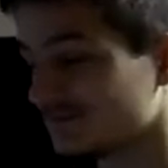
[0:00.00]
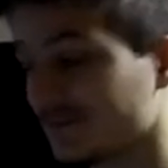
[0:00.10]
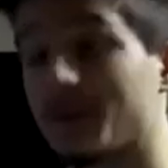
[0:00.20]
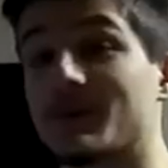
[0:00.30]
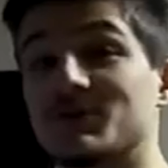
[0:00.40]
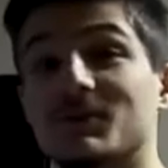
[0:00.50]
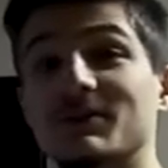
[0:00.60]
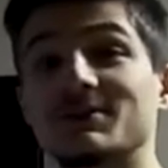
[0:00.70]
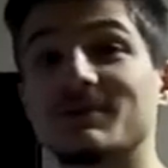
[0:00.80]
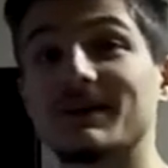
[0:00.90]
I bet you weren't
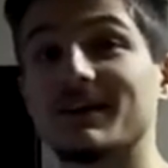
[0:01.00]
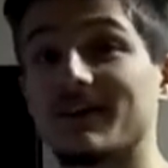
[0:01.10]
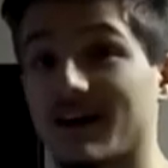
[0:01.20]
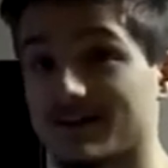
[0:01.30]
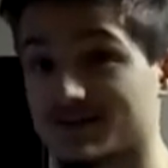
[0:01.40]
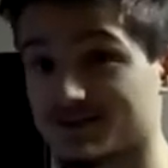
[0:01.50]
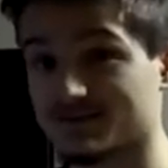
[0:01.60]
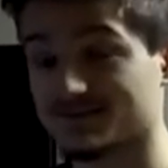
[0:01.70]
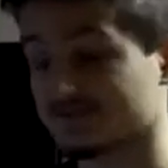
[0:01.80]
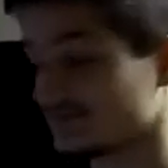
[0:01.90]
expecting
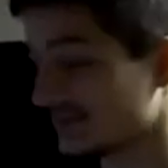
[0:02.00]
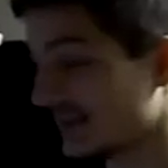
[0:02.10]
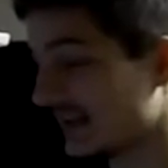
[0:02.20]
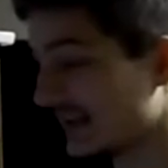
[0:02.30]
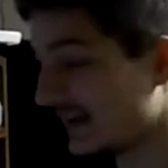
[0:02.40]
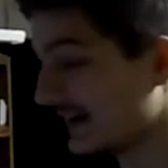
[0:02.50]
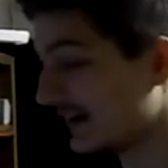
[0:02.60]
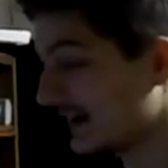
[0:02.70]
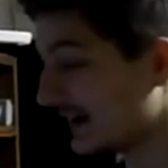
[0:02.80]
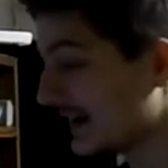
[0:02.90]

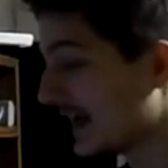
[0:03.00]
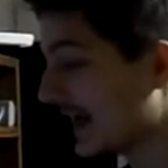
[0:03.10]
that.